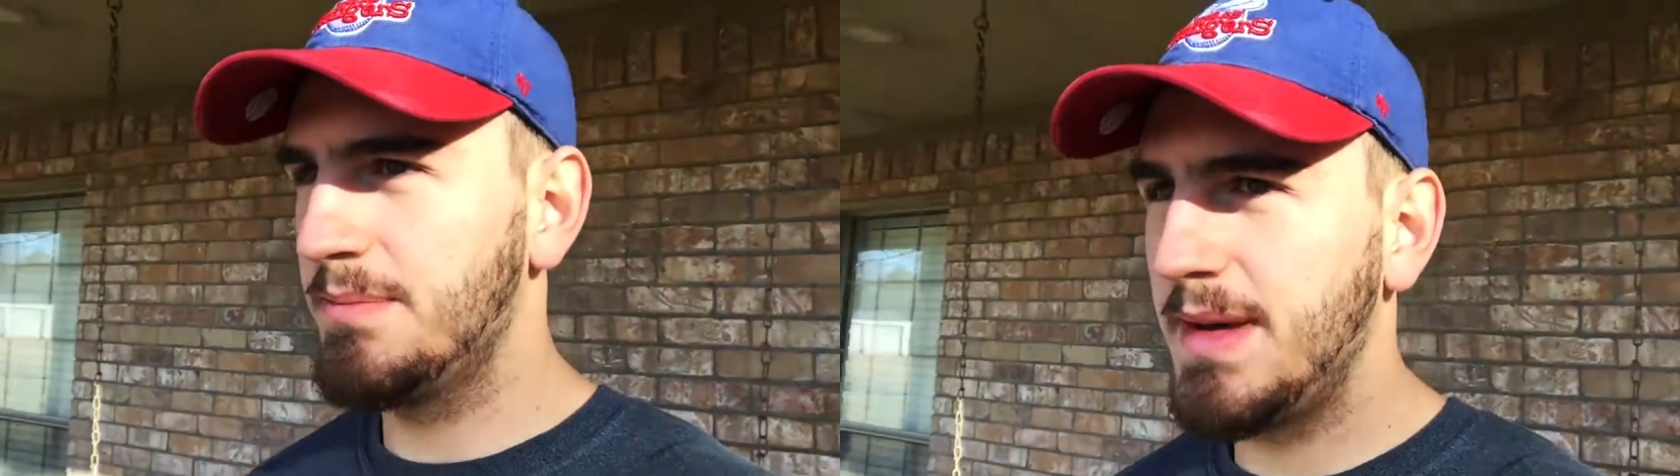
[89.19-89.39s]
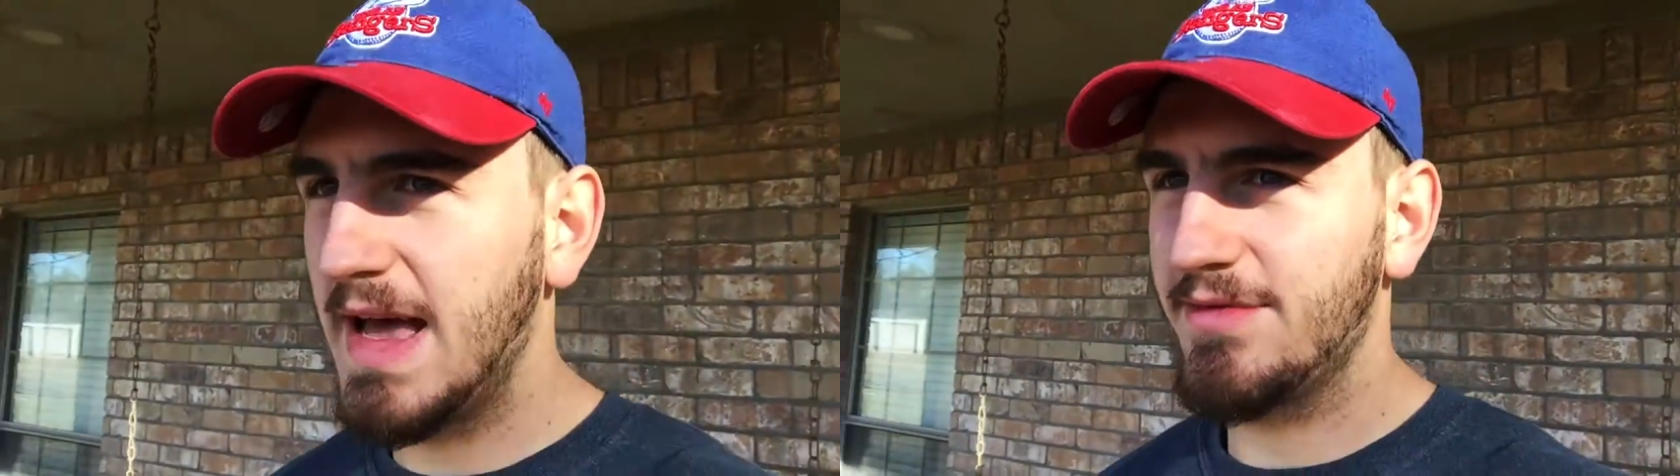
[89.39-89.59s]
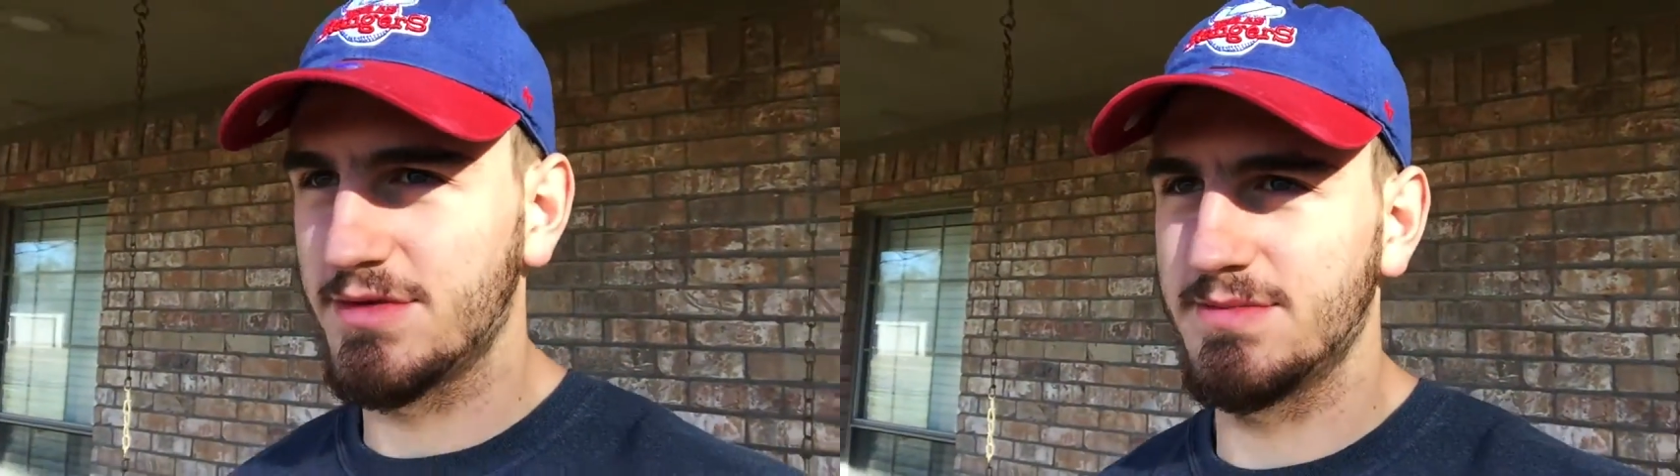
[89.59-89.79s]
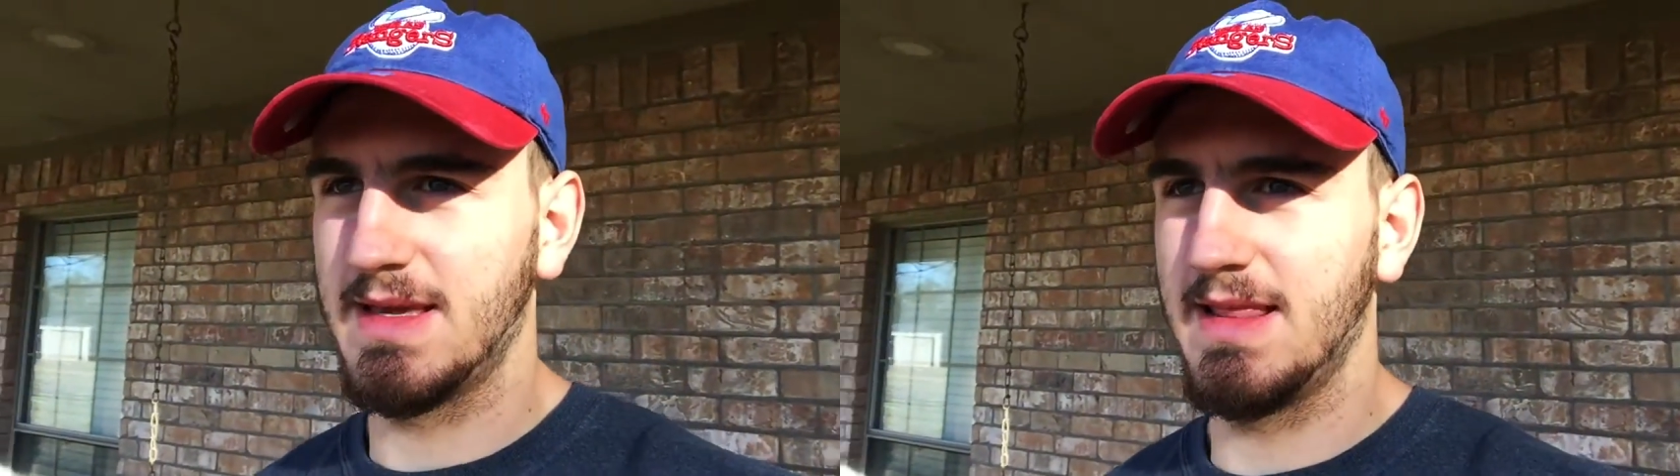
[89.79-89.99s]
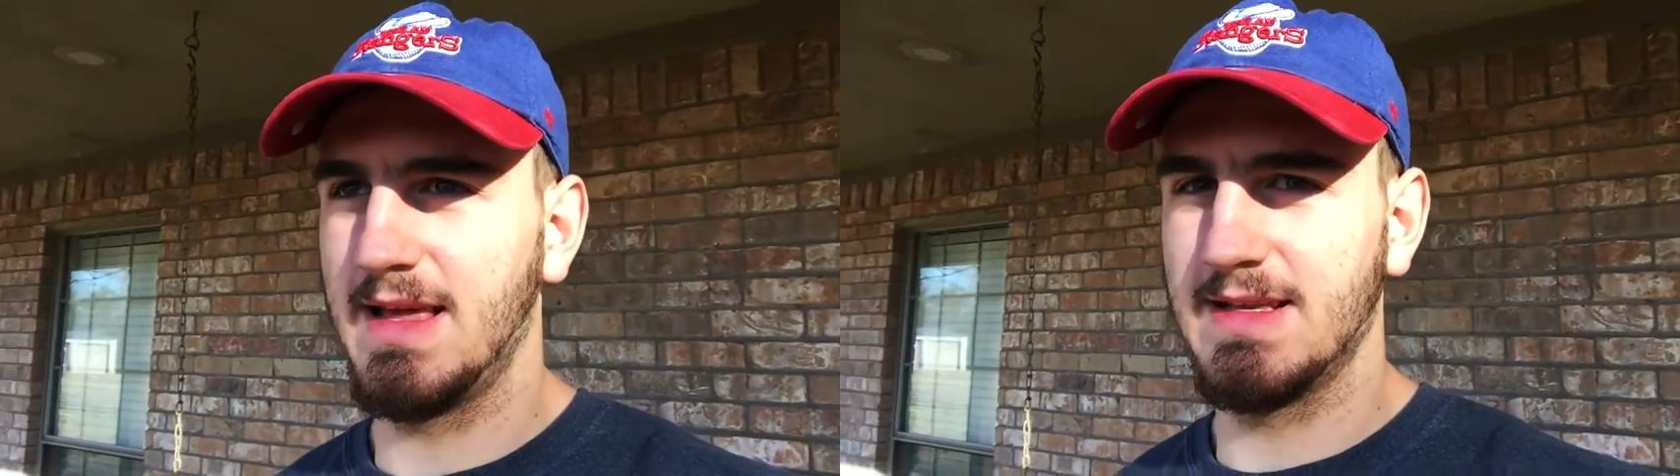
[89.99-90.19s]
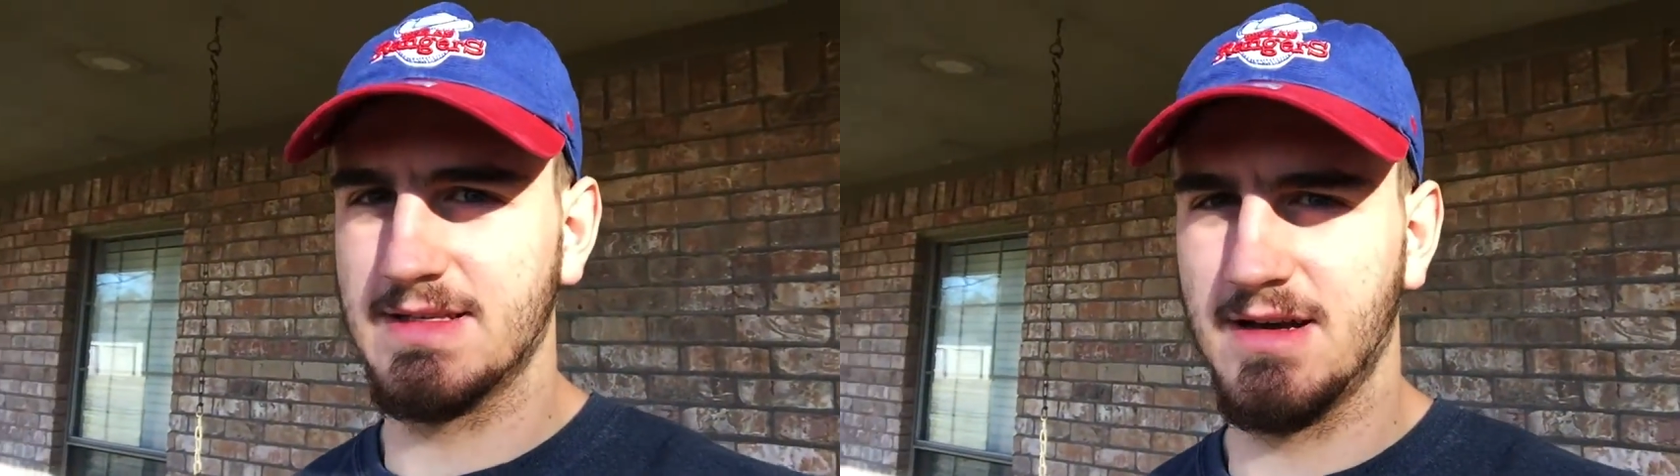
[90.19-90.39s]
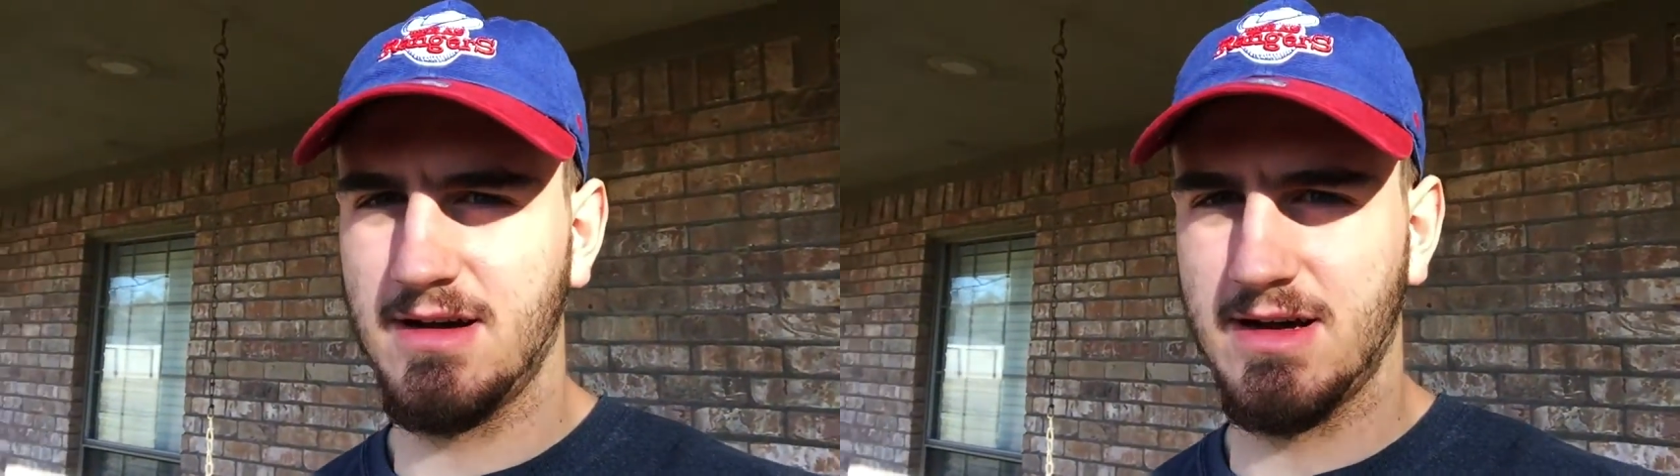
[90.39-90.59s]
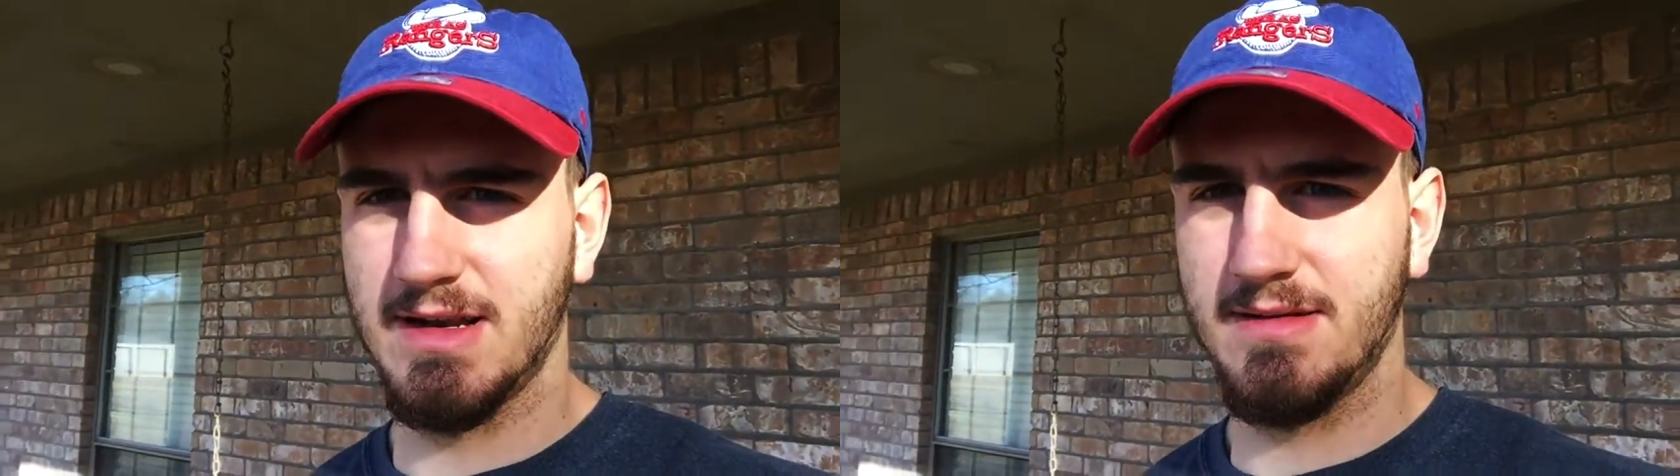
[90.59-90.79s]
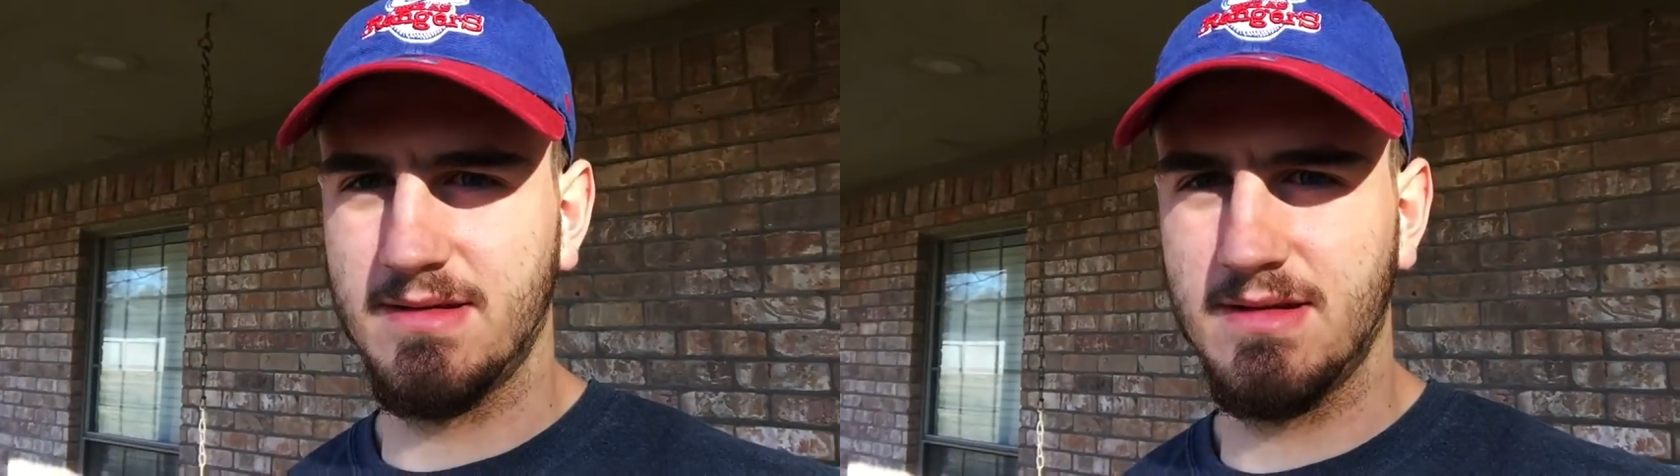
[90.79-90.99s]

baffles me that he's gone